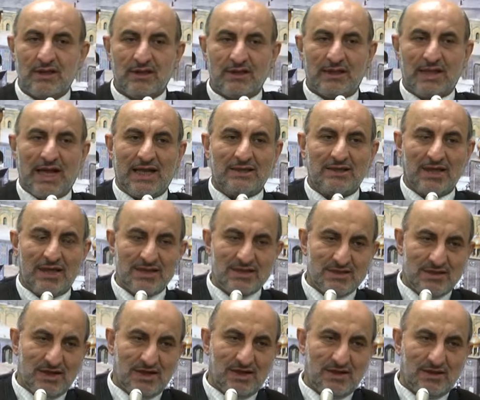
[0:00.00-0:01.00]
that
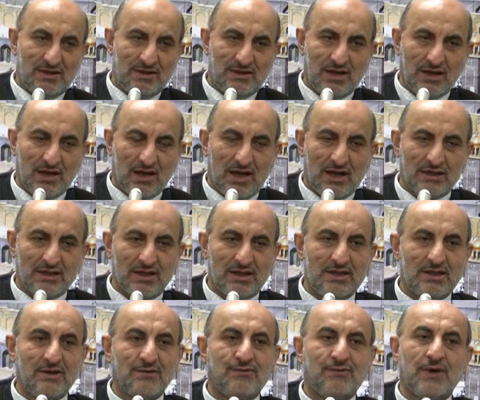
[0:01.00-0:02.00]
is
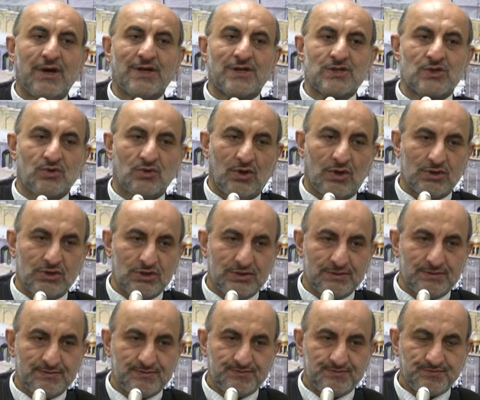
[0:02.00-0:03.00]
regarded the first
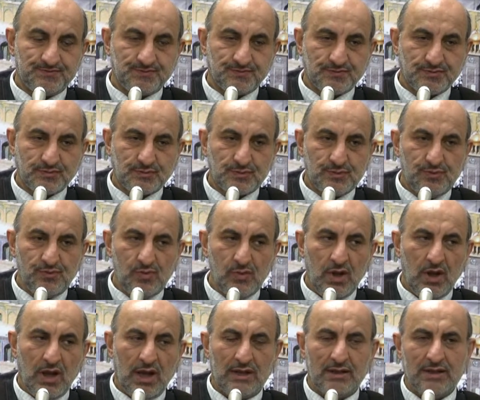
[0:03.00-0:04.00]
wash.
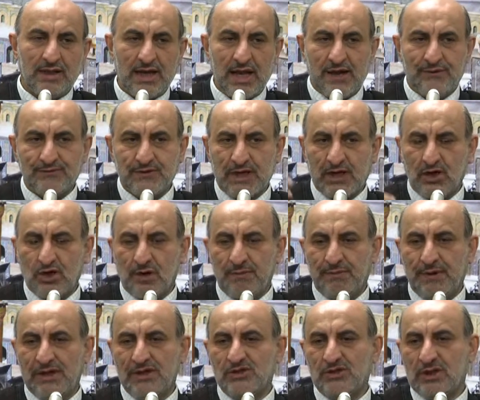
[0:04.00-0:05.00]
And then after
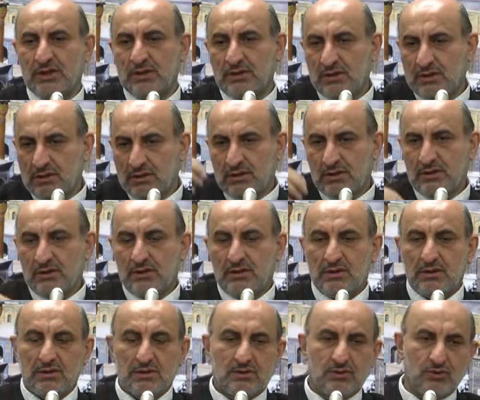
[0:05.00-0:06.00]
completion,
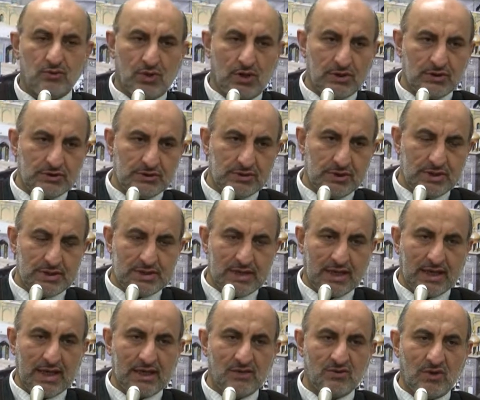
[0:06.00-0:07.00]
to wash the
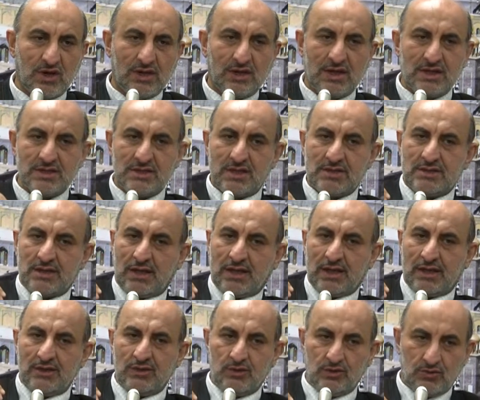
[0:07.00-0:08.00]
second one is the
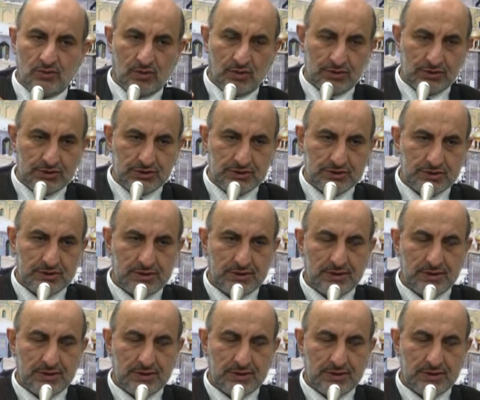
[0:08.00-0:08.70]
second wash.